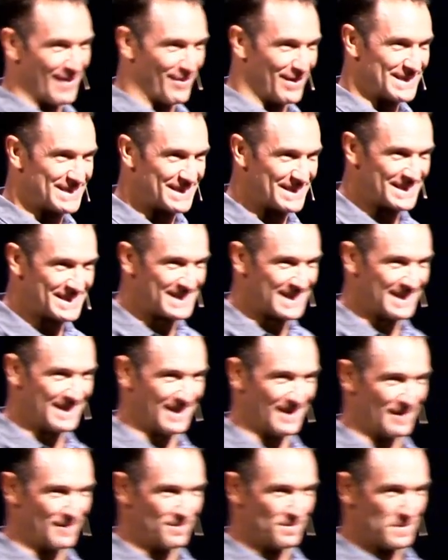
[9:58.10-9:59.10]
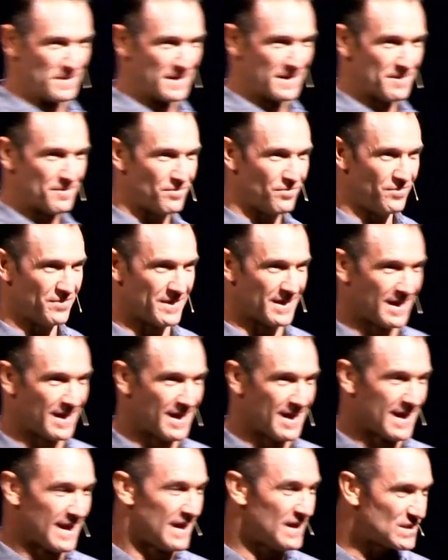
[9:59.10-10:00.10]
I want you to see there.
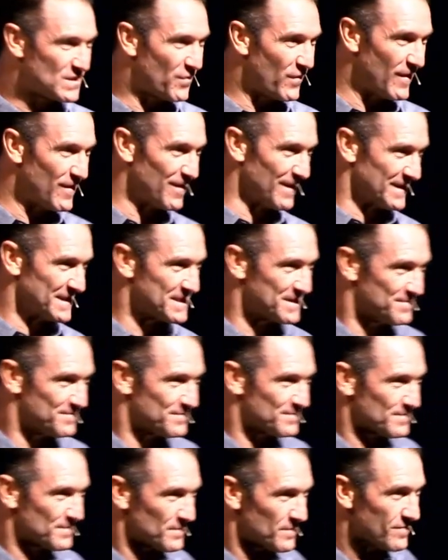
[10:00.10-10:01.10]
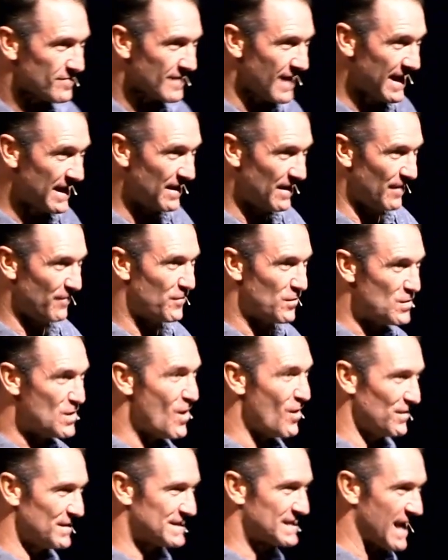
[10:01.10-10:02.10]
He's fearless. And if you
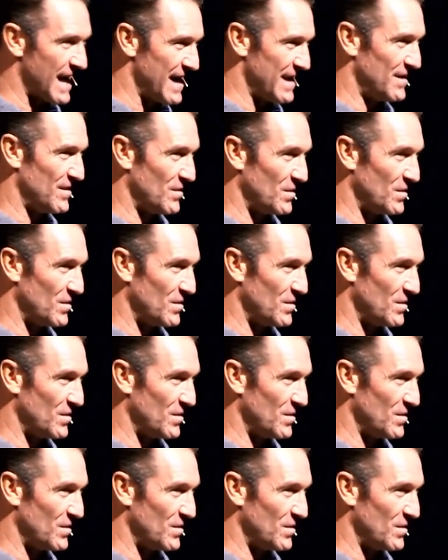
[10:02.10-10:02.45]
know this guy, and